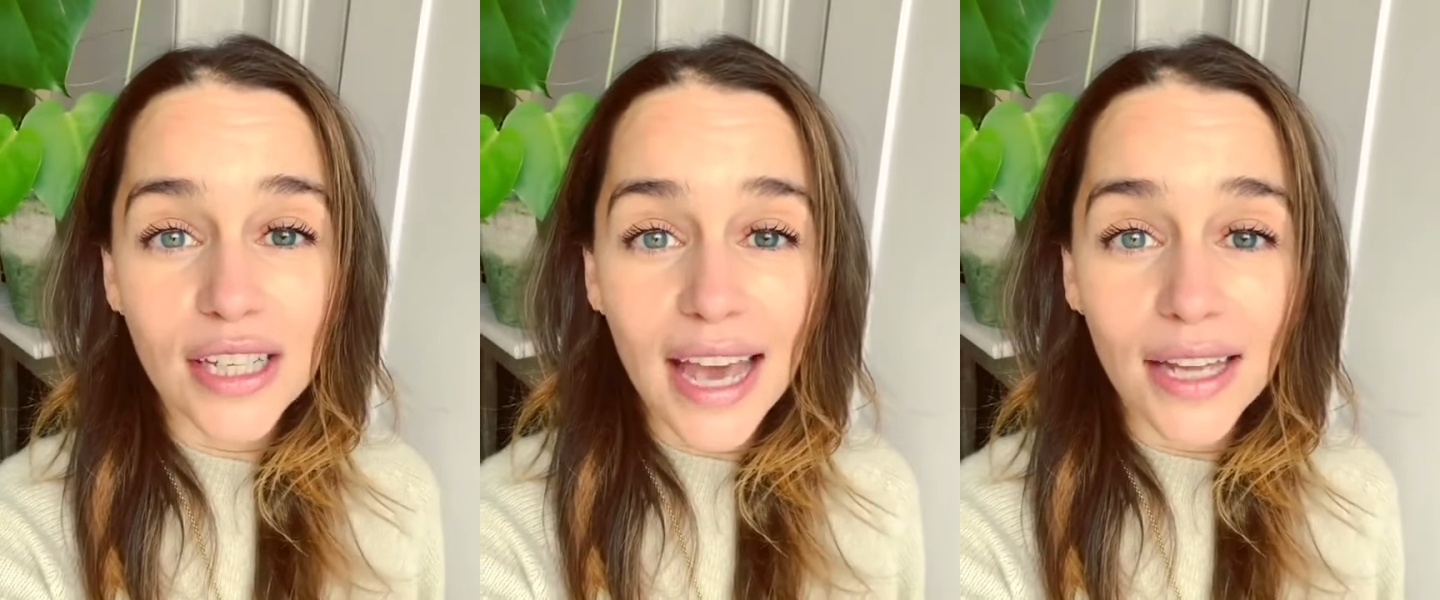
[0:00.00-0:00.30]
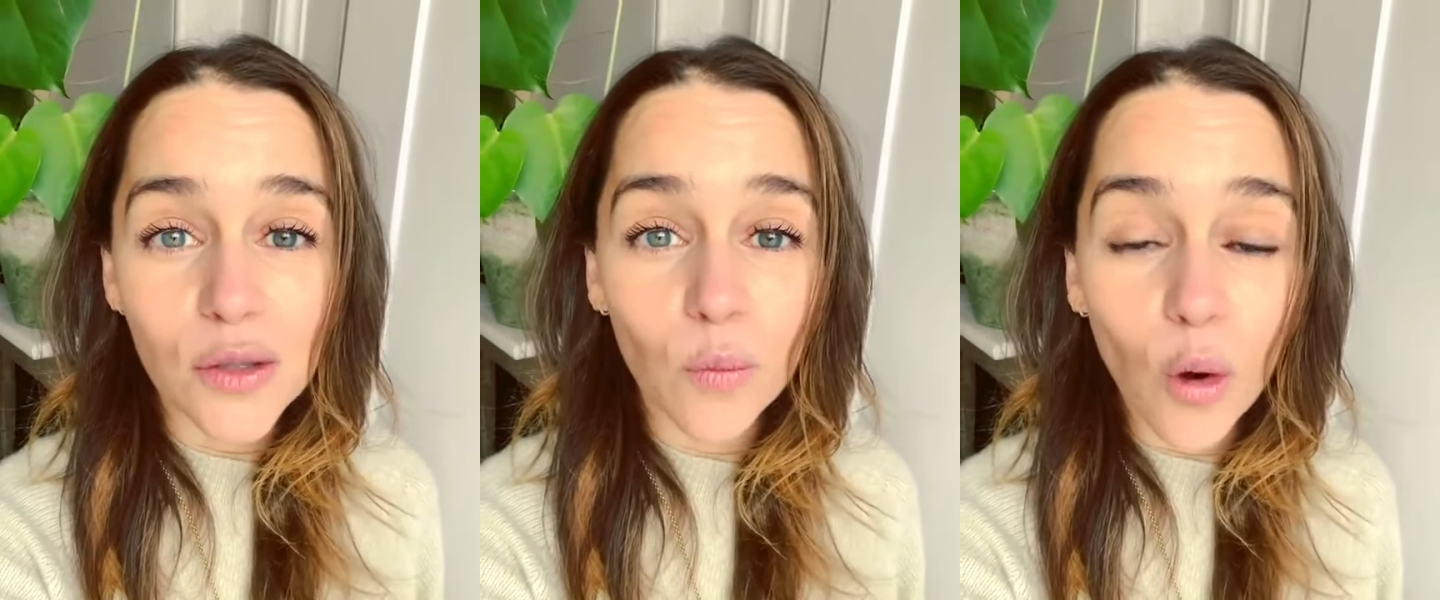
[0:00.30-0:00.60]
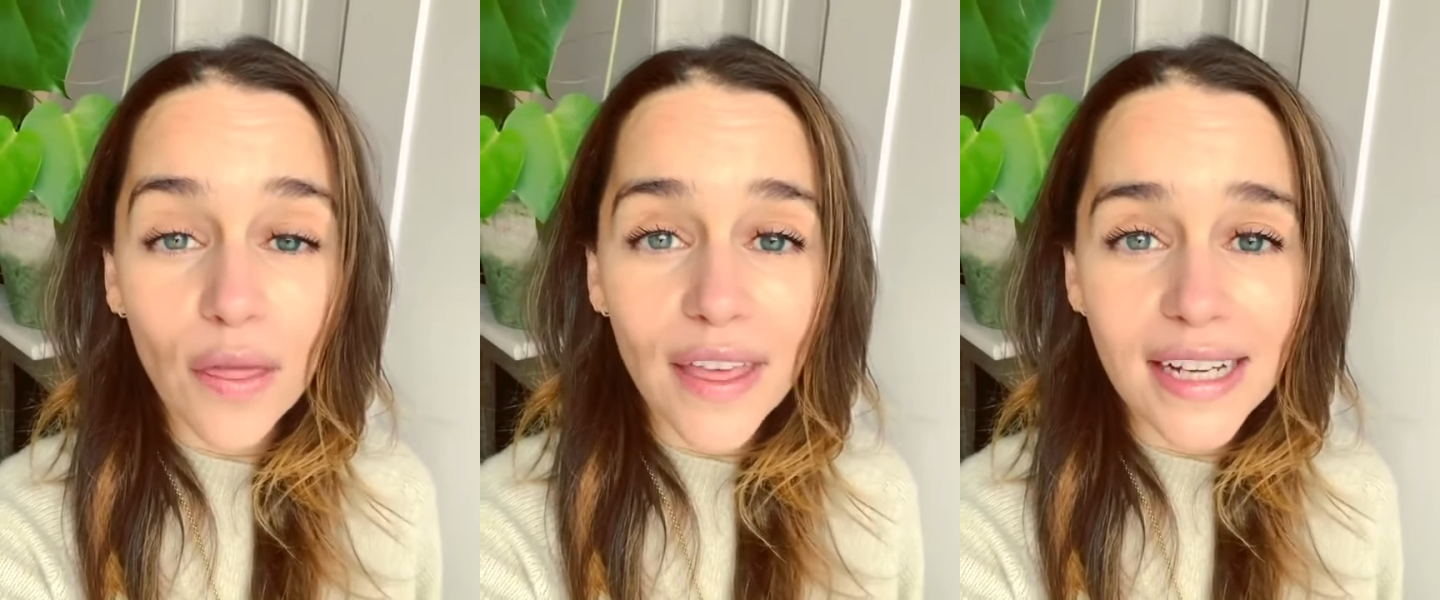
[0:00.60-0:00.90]
get
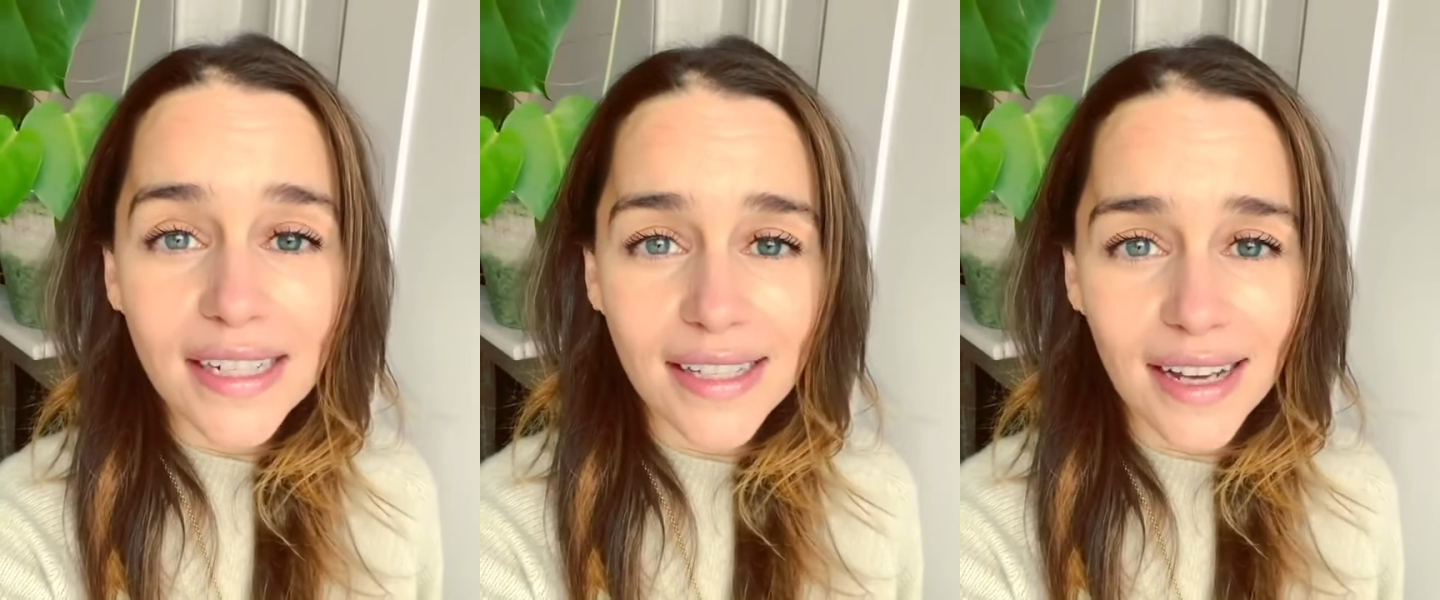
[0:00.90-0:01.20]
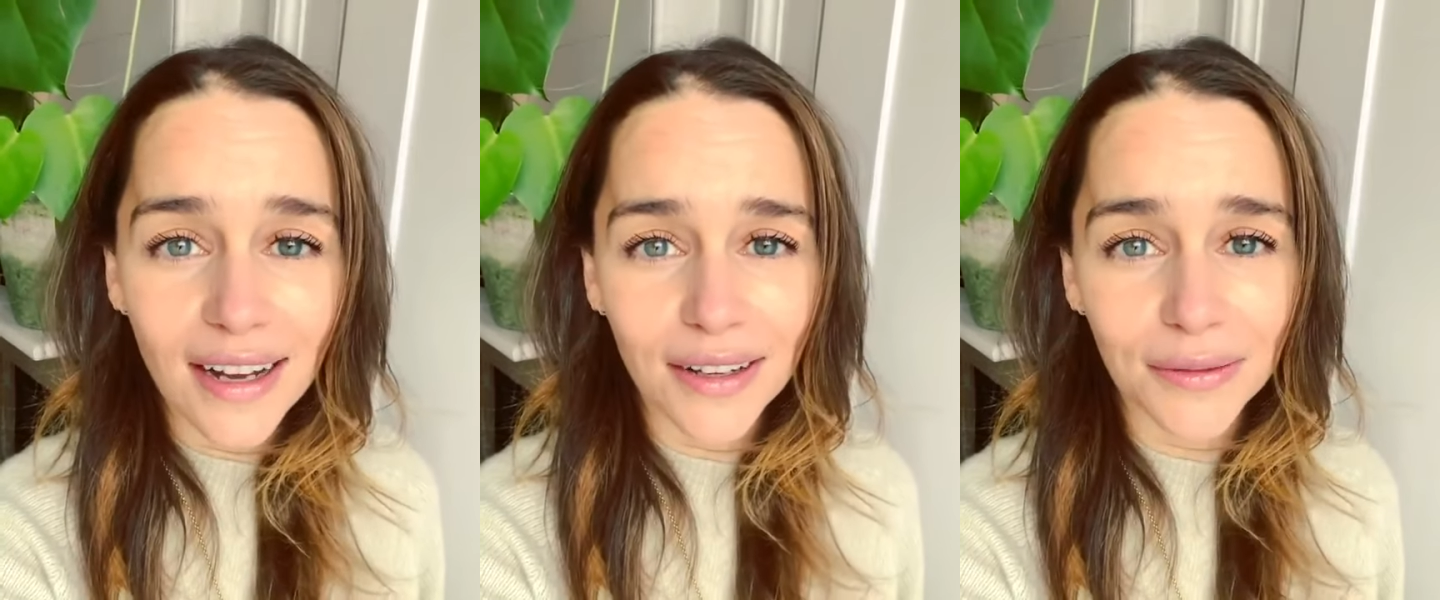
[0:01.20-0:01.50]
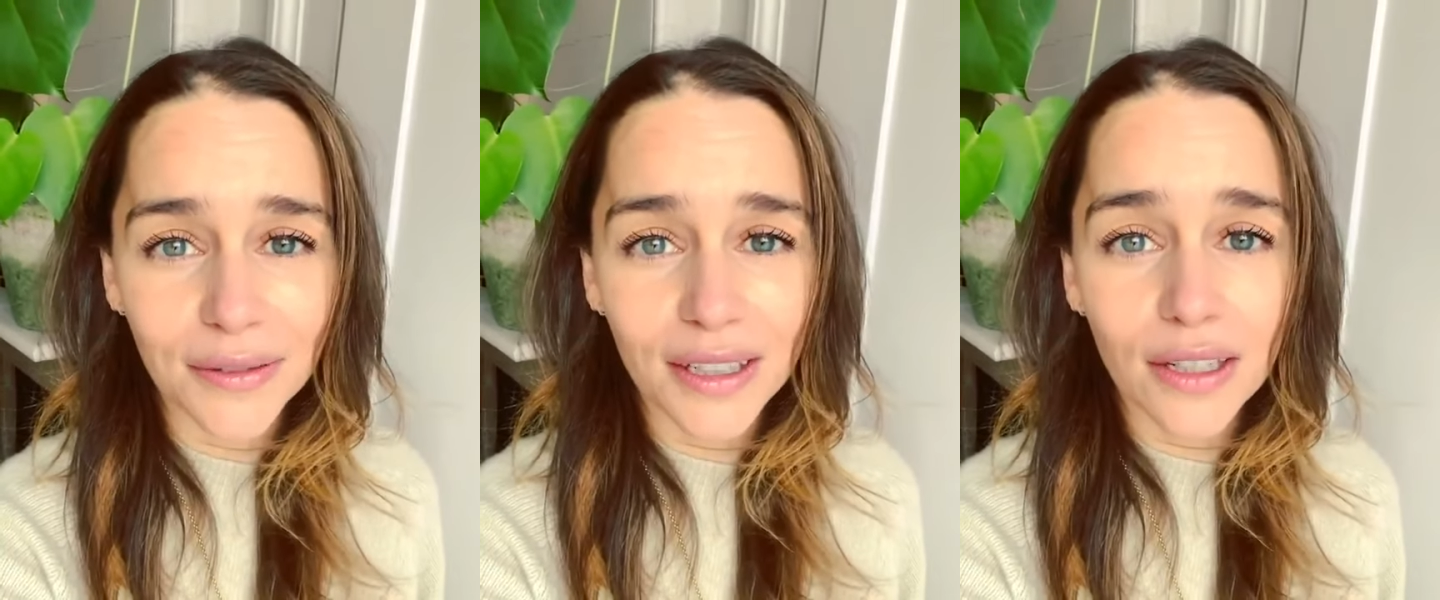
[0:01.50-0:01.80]
what they deserve